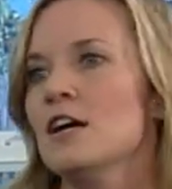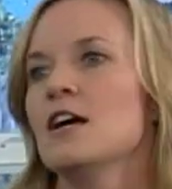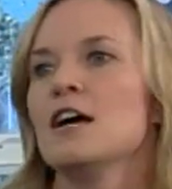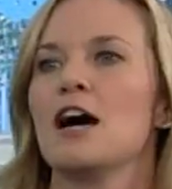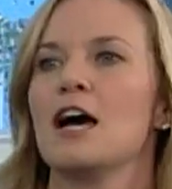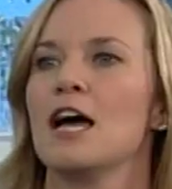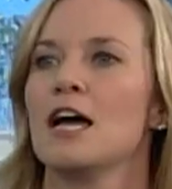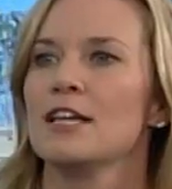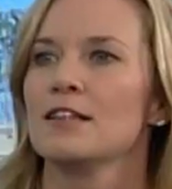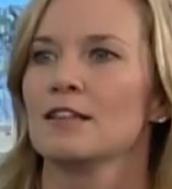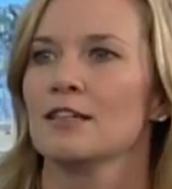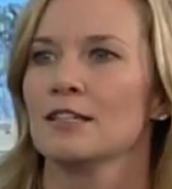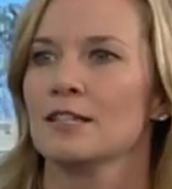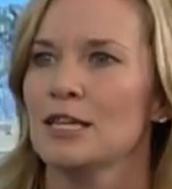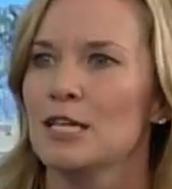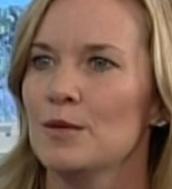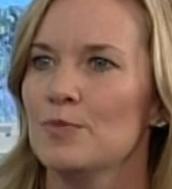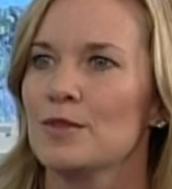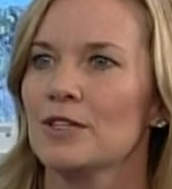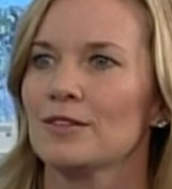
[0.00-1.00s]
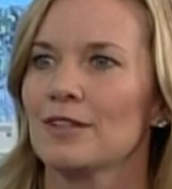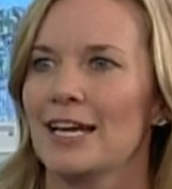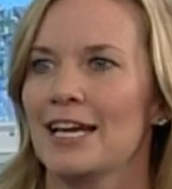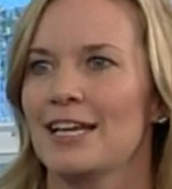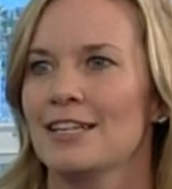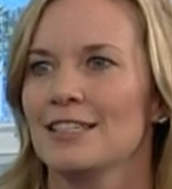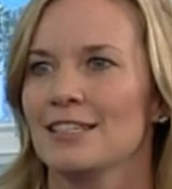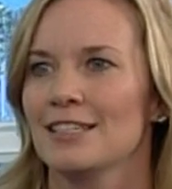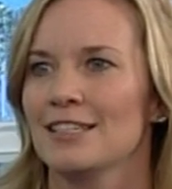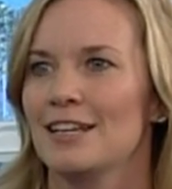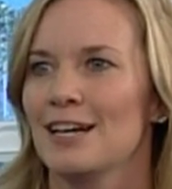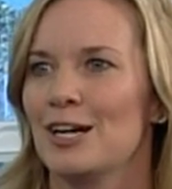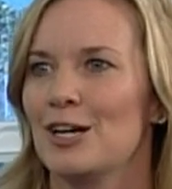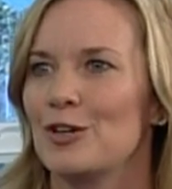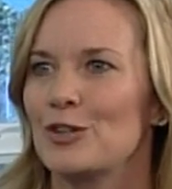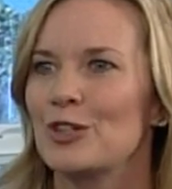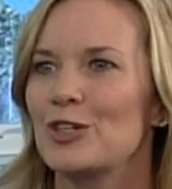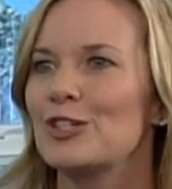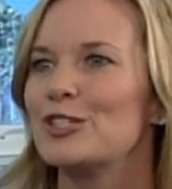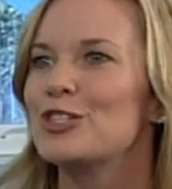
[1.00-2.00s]
and keep the land in
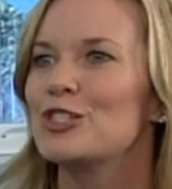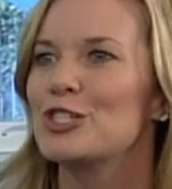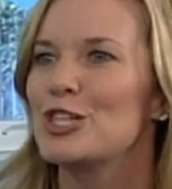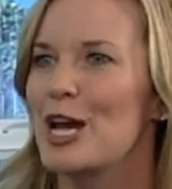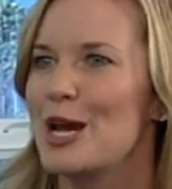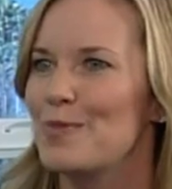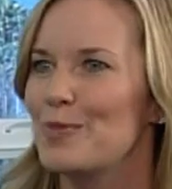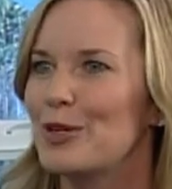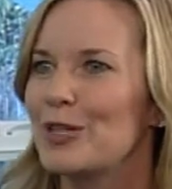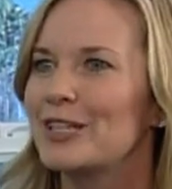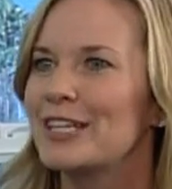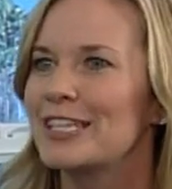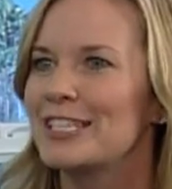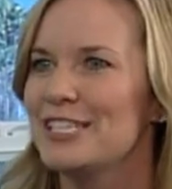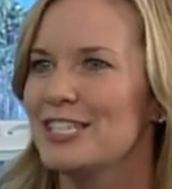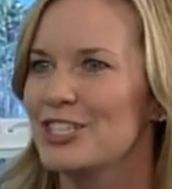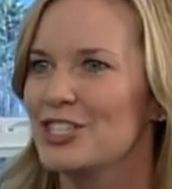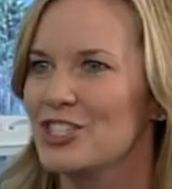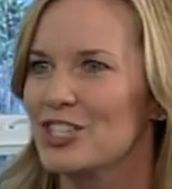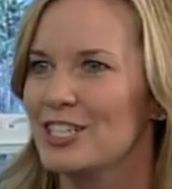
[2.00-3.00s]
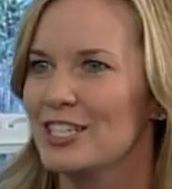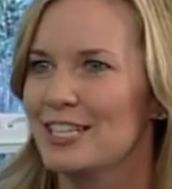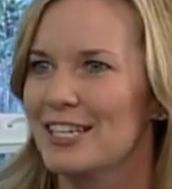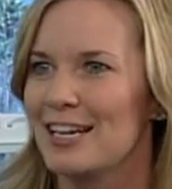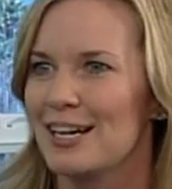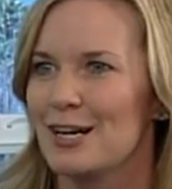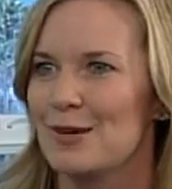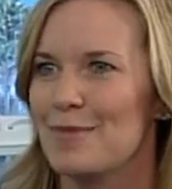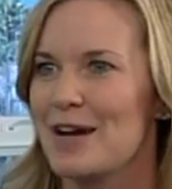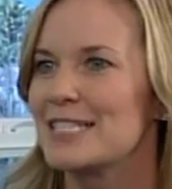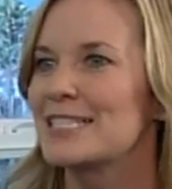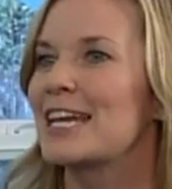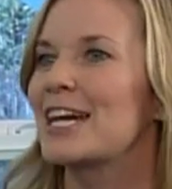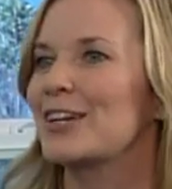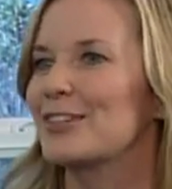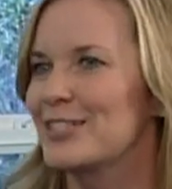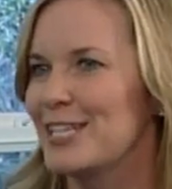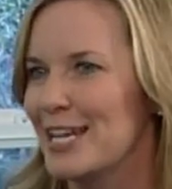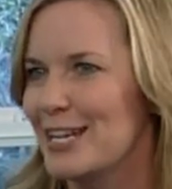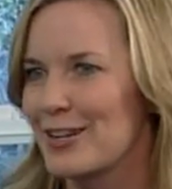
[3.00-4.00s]
good shape, good condition as
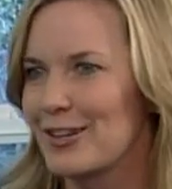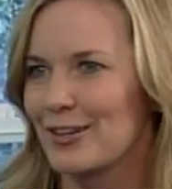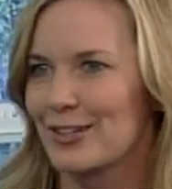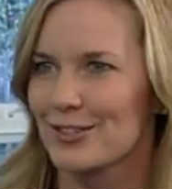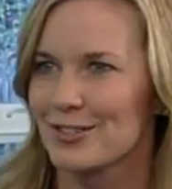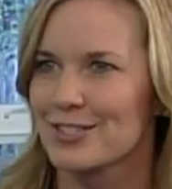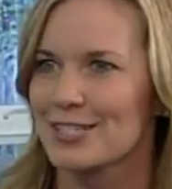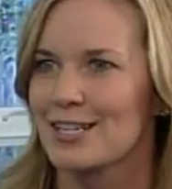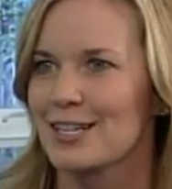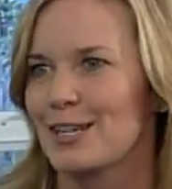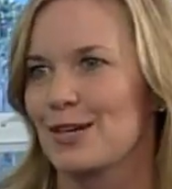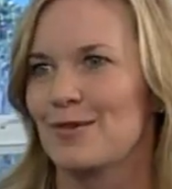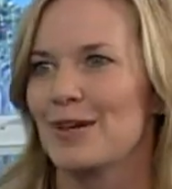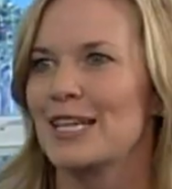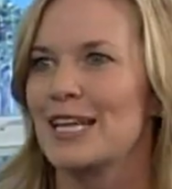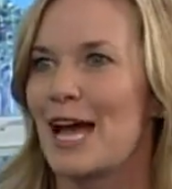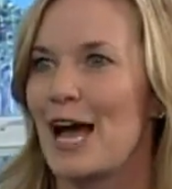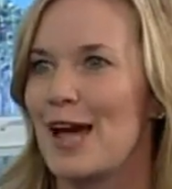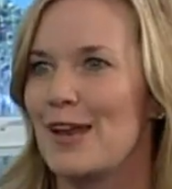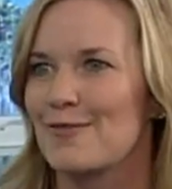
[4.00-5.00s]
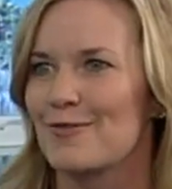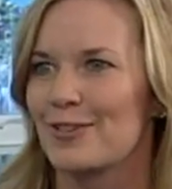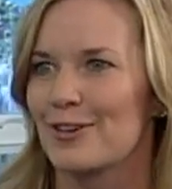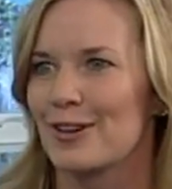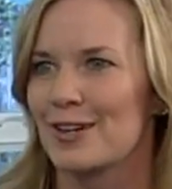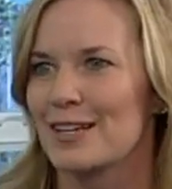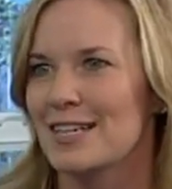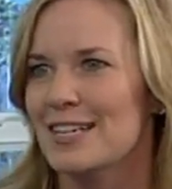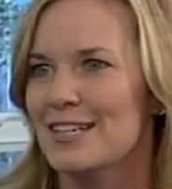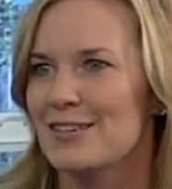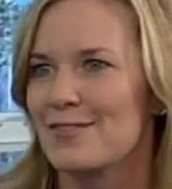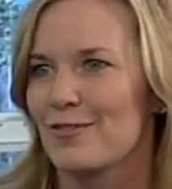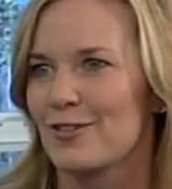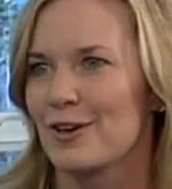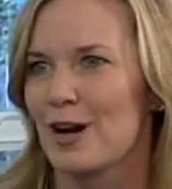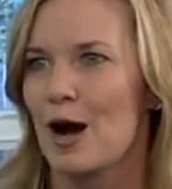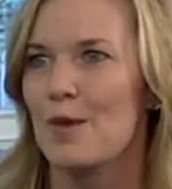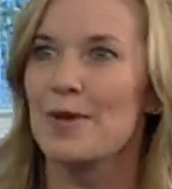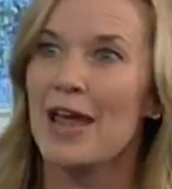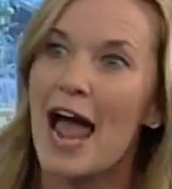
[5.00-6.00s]
caretakers, again, for
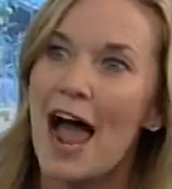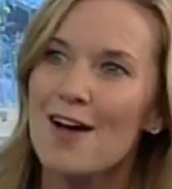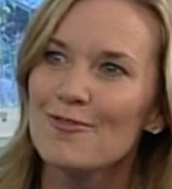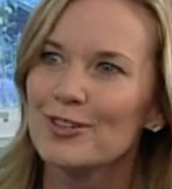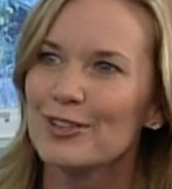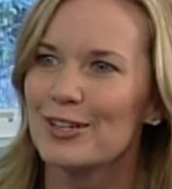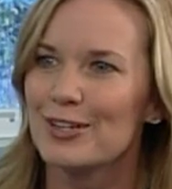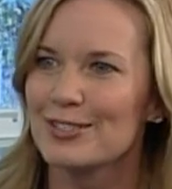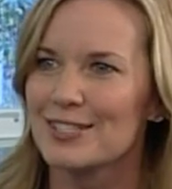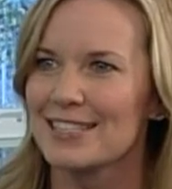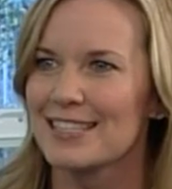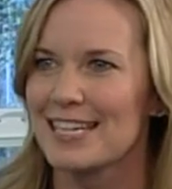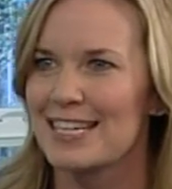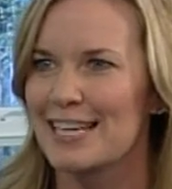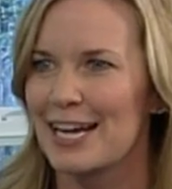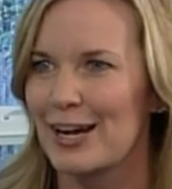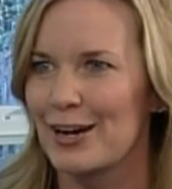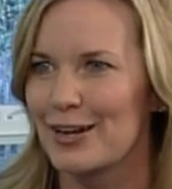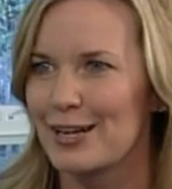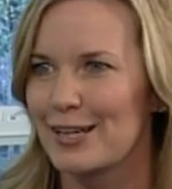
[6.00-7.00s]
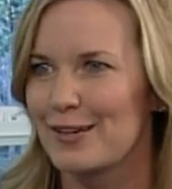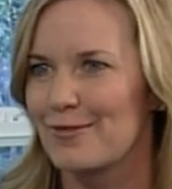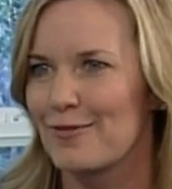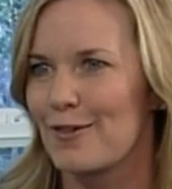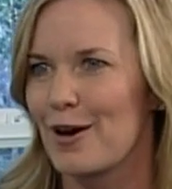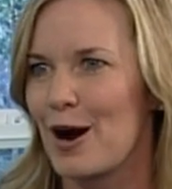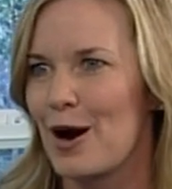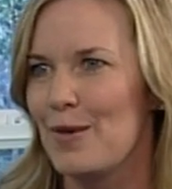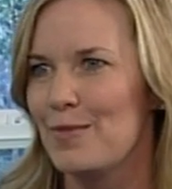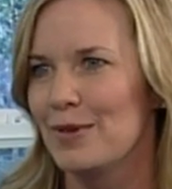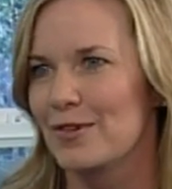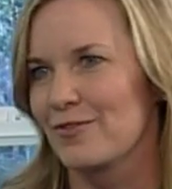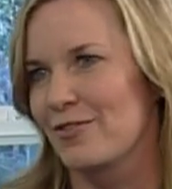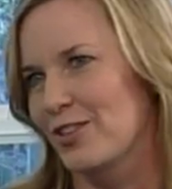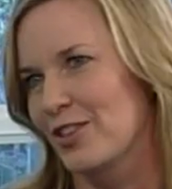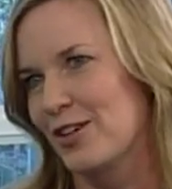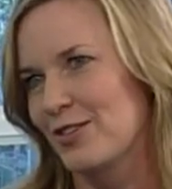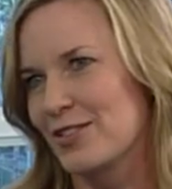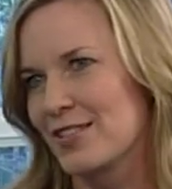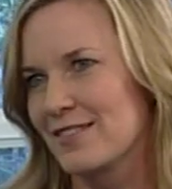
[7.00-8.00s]
on behalf of those that they inherited from, and for
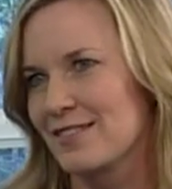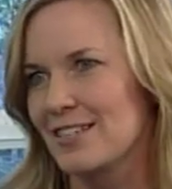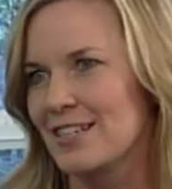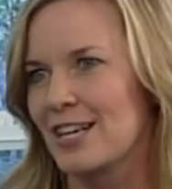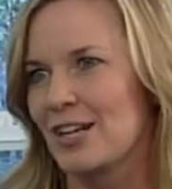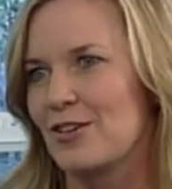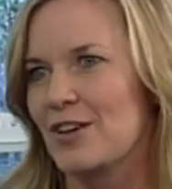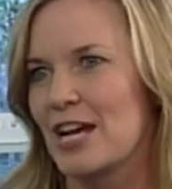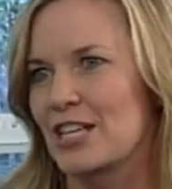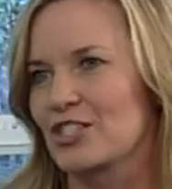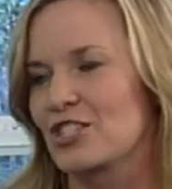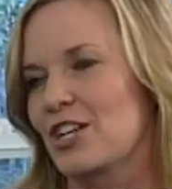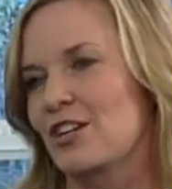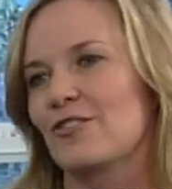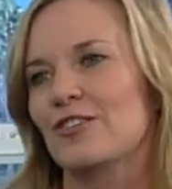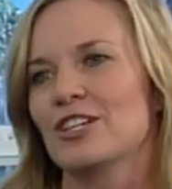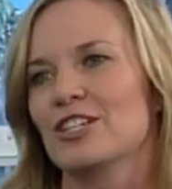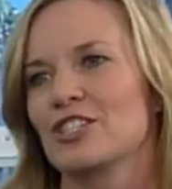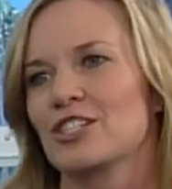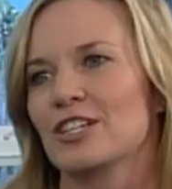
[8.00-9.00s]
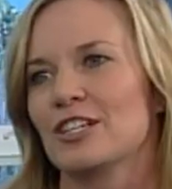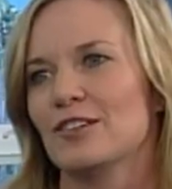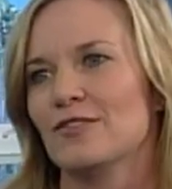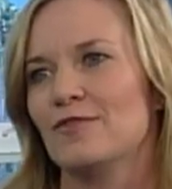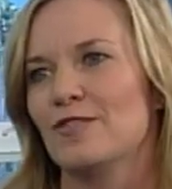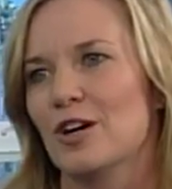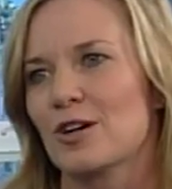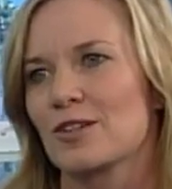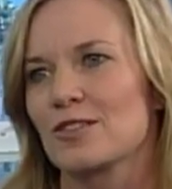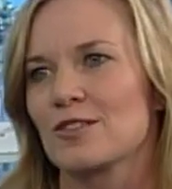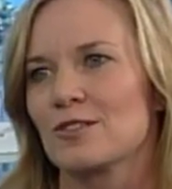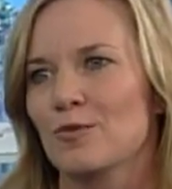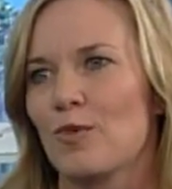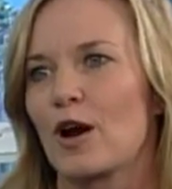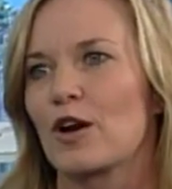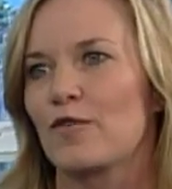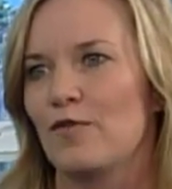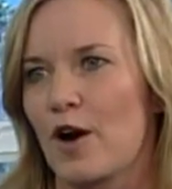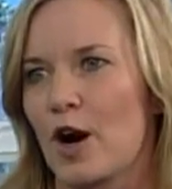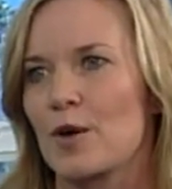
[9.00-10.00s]
those next generation of folks who want
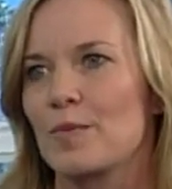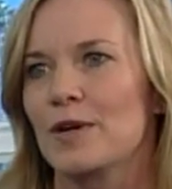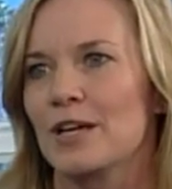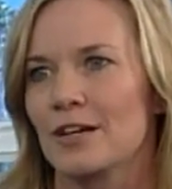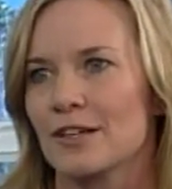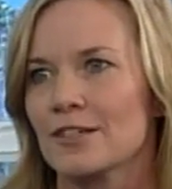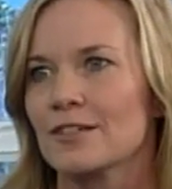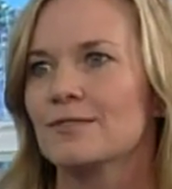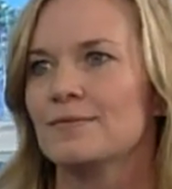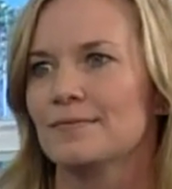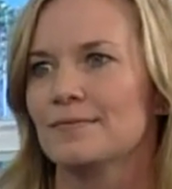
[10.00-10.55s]
to farm here.